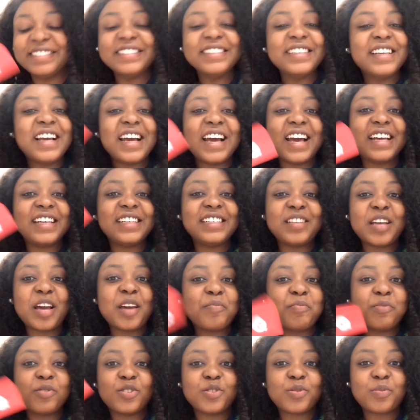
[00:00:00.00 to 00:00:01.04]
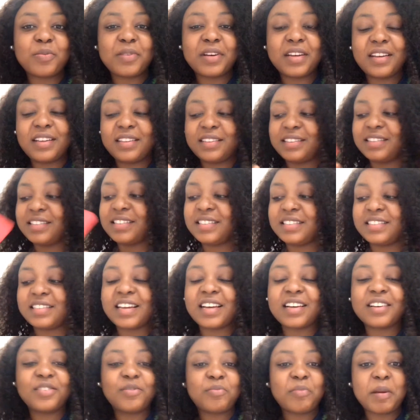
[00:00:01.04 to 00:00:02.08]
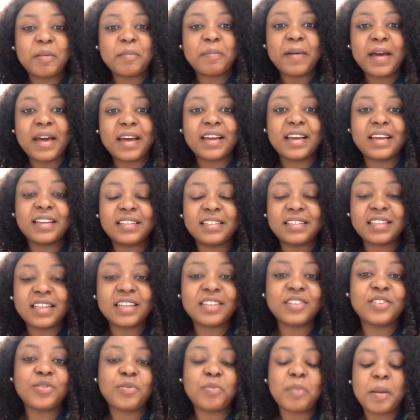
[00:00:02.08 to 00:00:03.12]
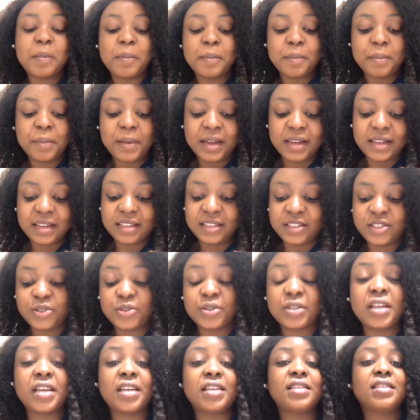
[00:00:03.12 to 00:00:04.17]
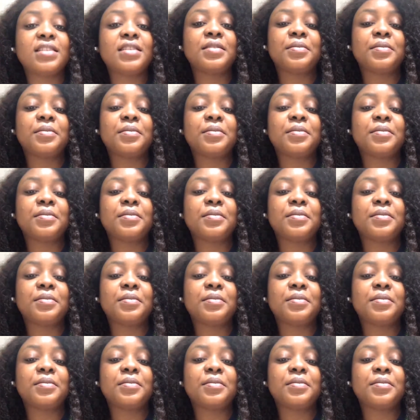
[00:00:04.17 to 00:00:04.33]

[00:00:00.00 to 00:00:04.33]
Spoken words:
I put this tag on my bag. I stuck it on my suitcase.